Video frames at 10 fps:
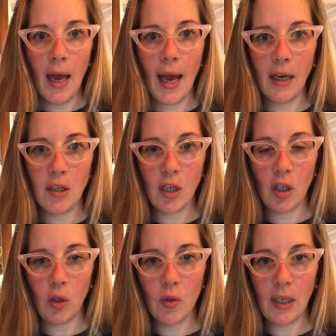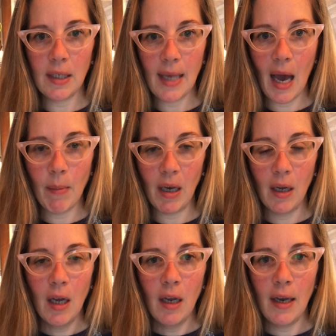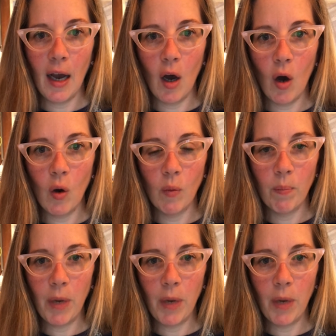and it's using salmon. Now,